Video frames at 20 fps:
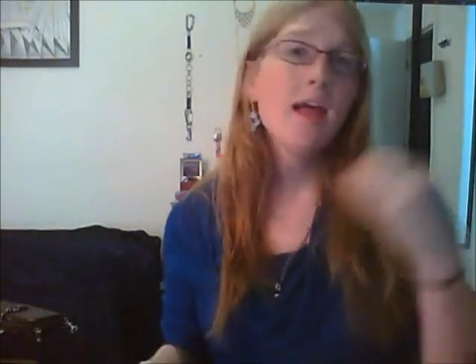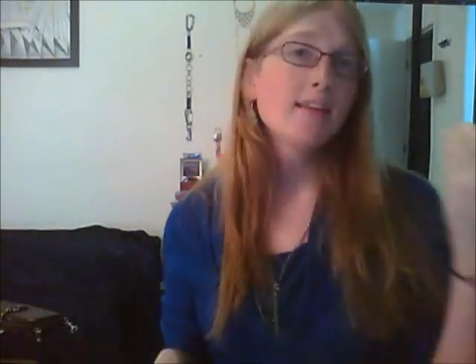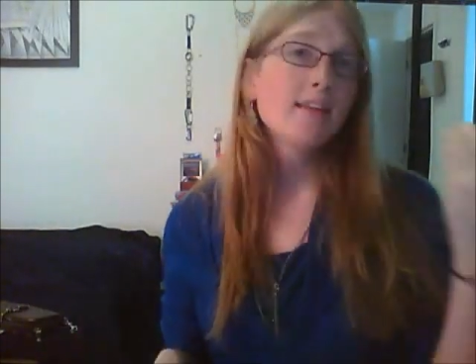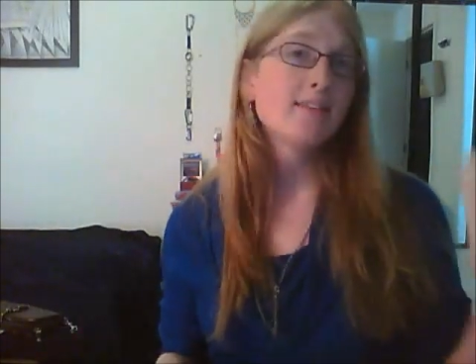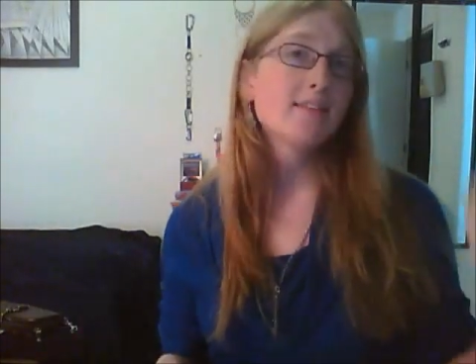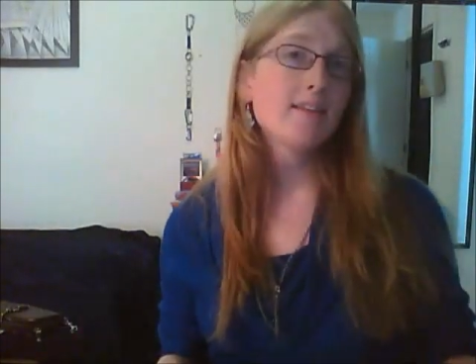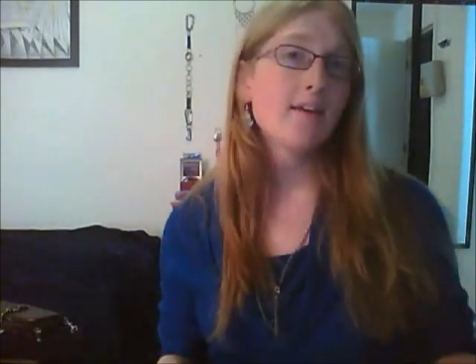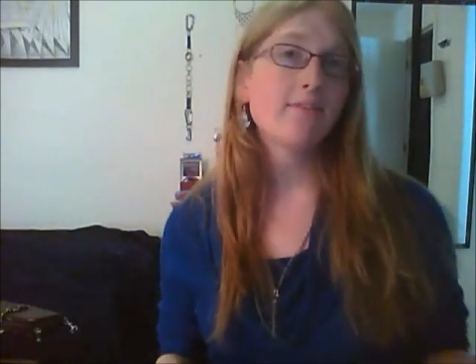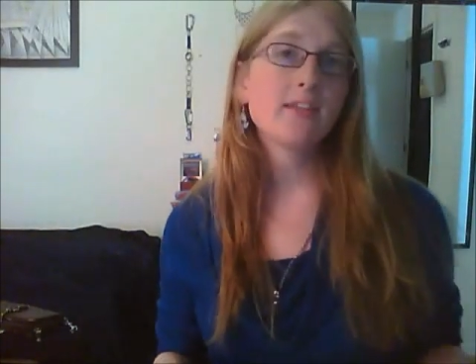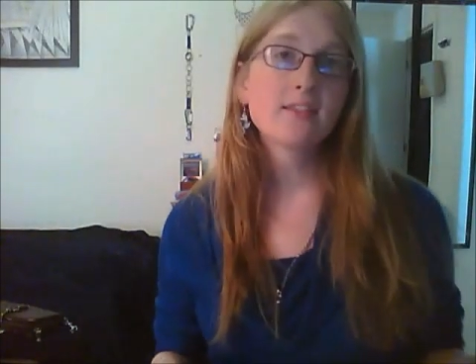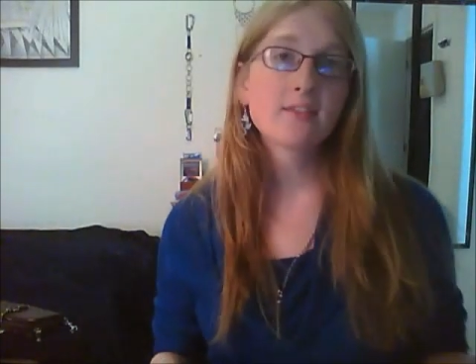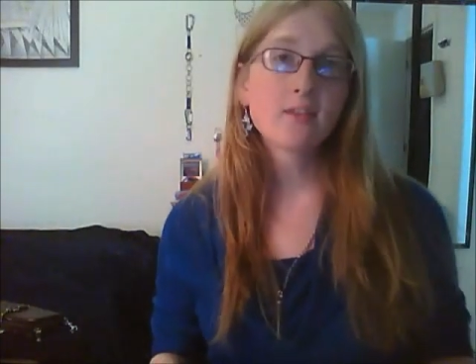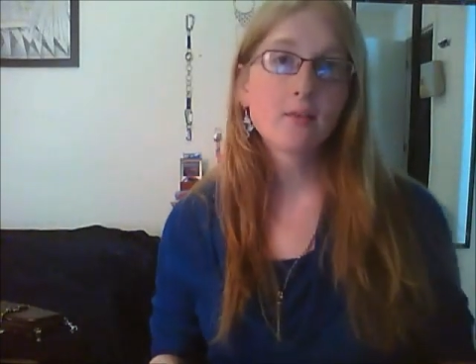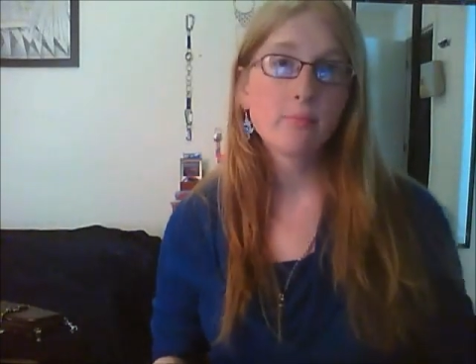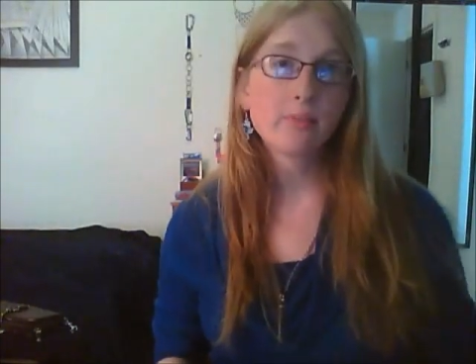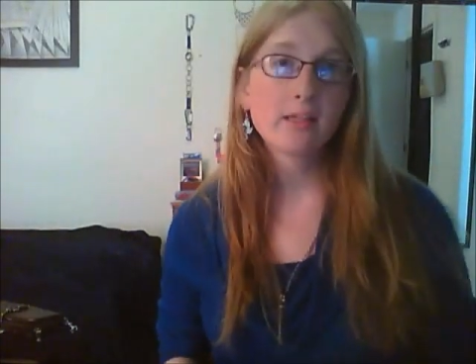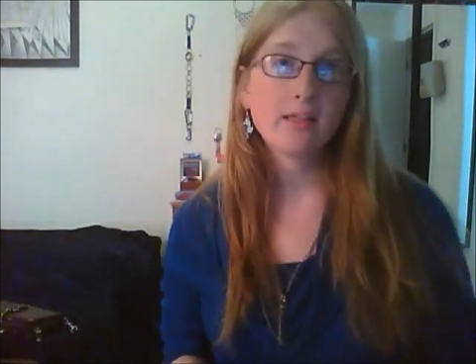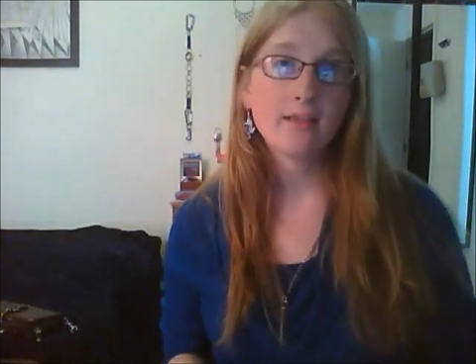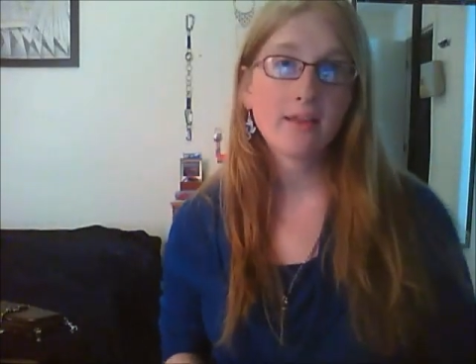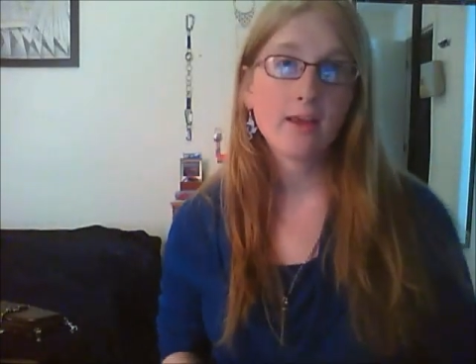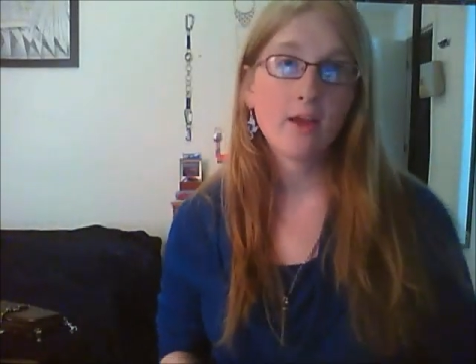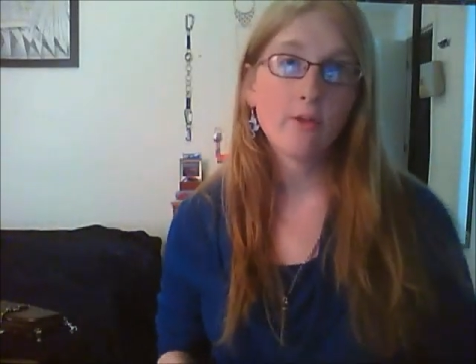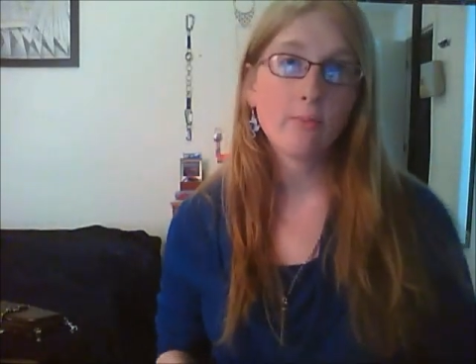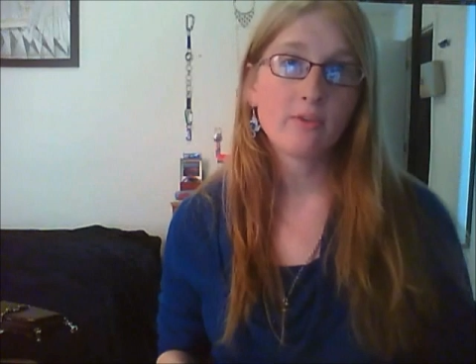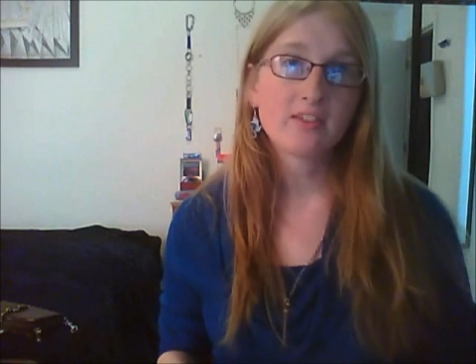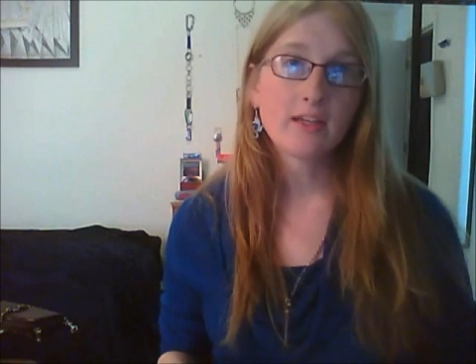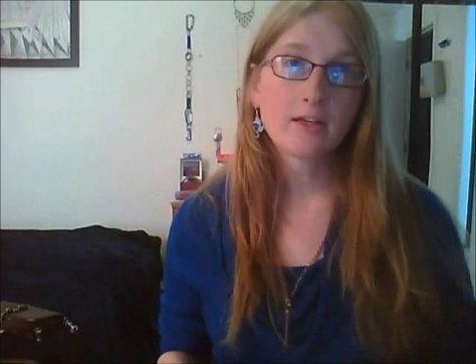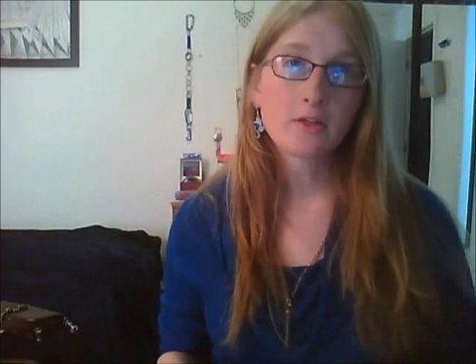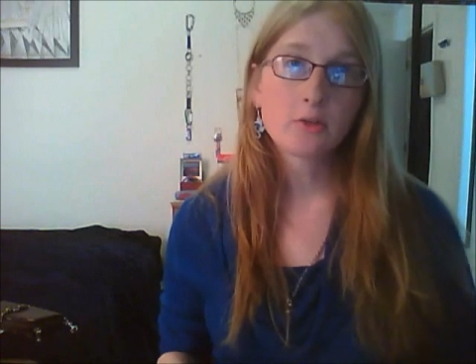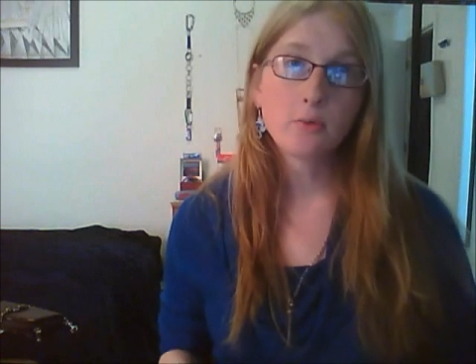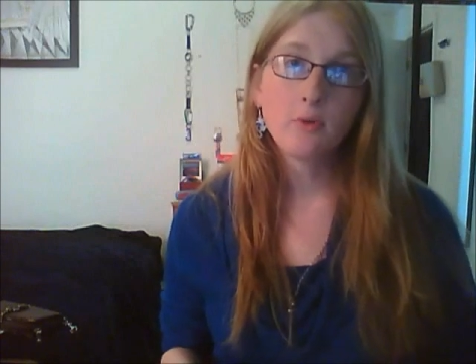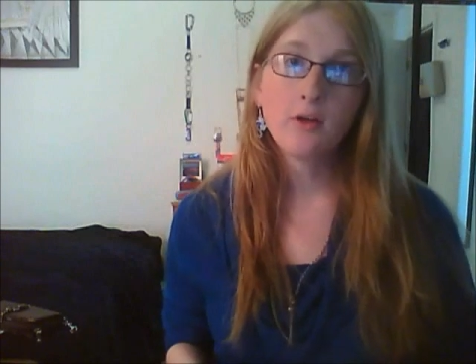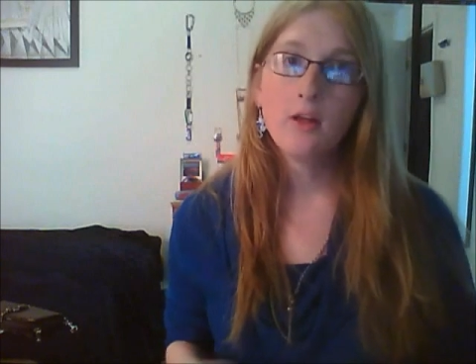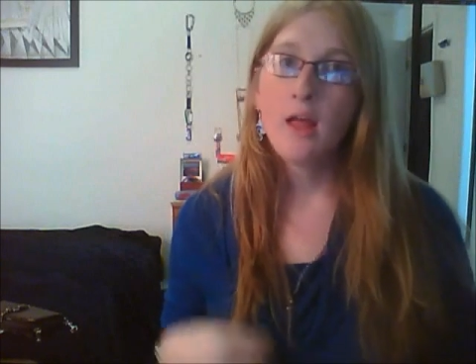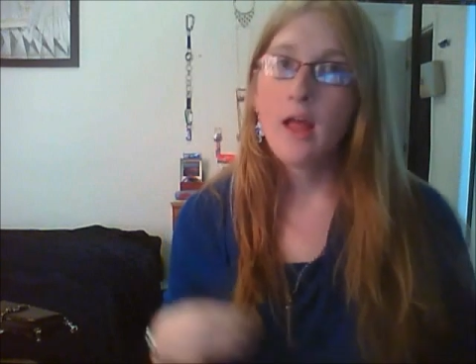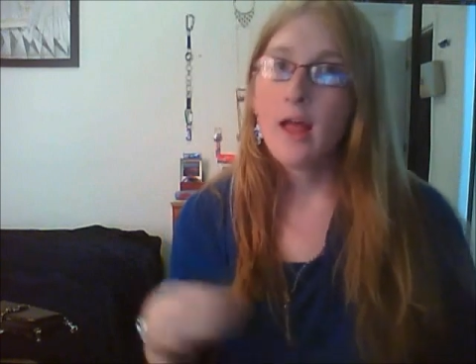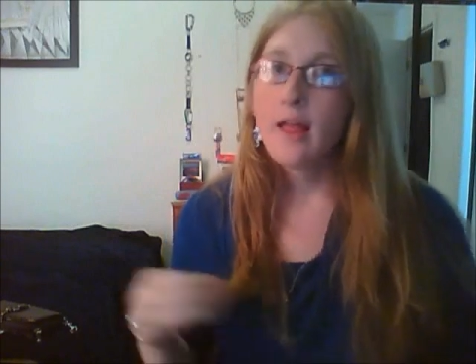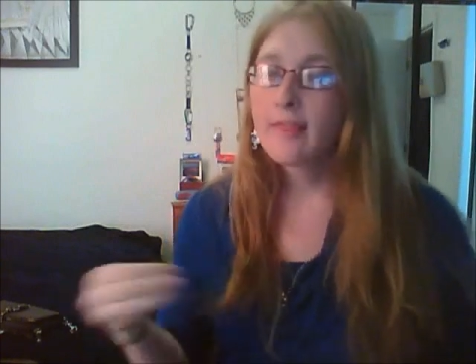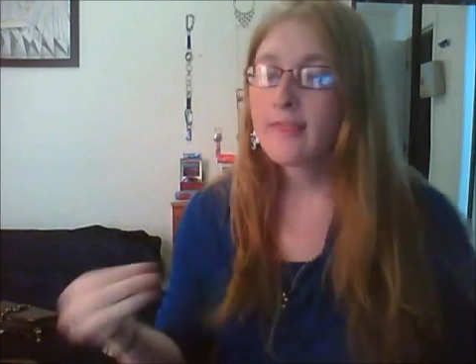and 7 is completely homosexual.